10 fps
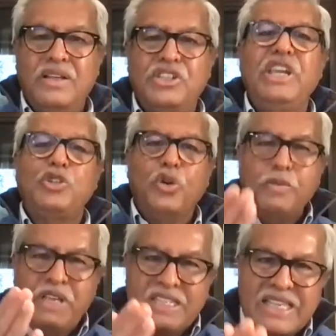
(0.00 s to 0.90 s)
She should
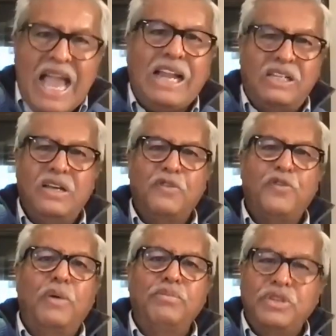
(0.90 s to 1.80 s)
be sacked
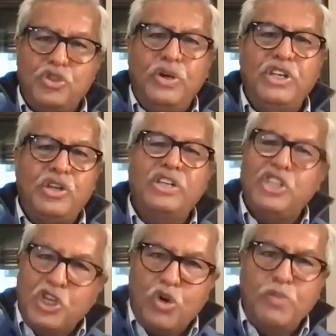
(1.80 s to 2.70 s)
from judiciary.
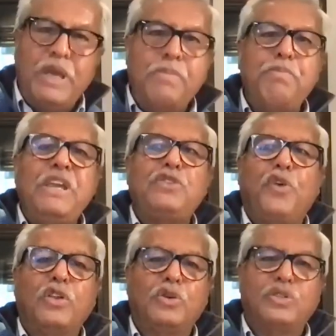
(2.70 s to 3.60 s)
She should be impeached
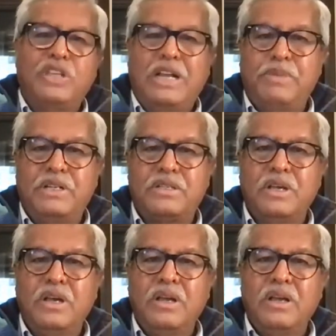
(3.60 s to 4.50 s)
for those judgments.
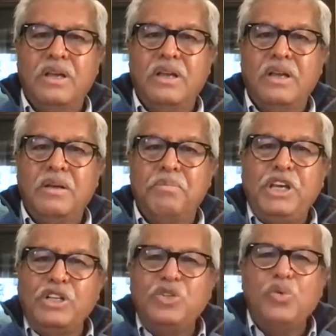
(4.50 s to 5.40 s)

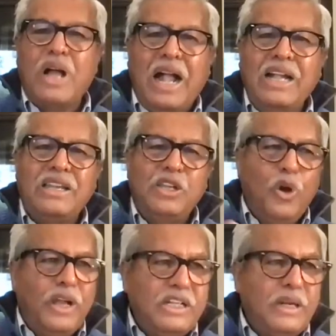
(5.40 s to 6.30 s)
Because you can't, you
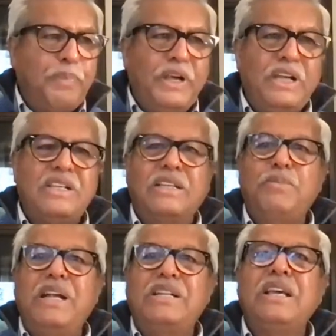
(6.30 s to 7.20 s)
know, interpret
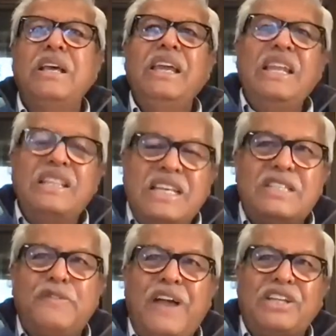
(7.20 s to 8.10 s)
judgments in
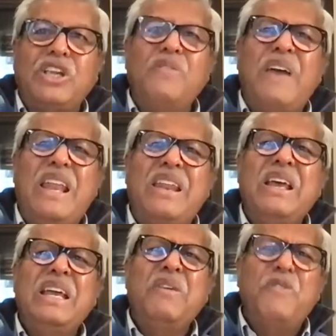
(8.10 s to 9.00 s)
this fashion where
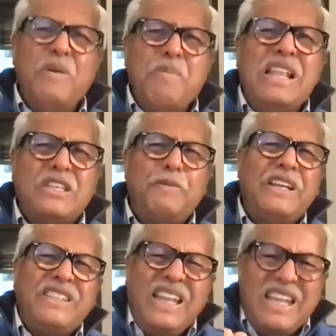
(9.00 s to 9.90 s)
women,
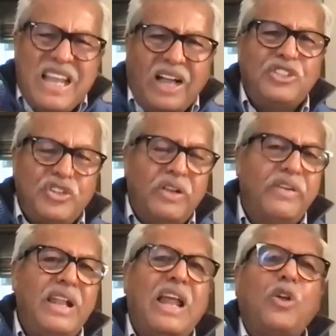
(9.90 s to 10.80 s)
especially young
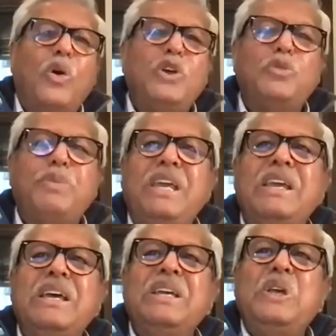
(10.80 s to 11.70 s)
children, are going to
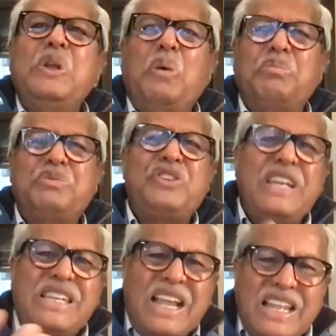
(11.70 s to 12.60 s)
be, you know,
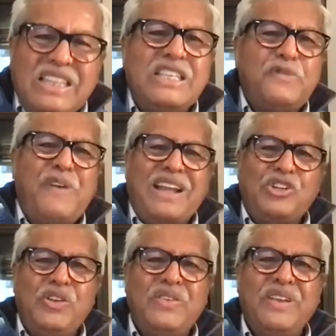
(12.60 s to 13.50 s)
treated in this
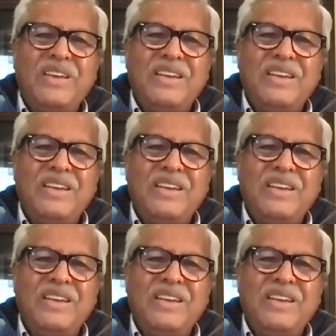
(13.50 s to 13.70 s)
fashion.